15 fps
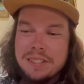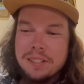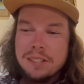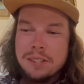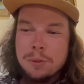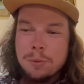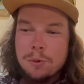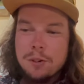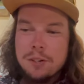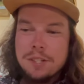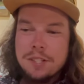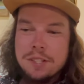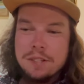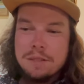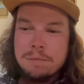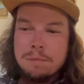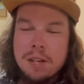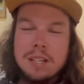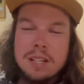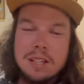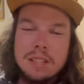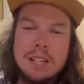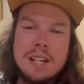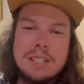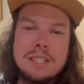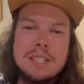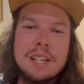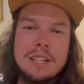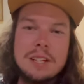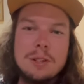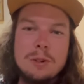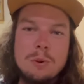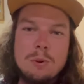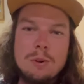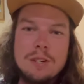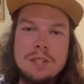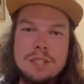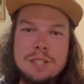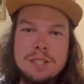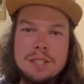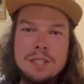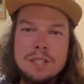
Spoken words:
towards making that second course,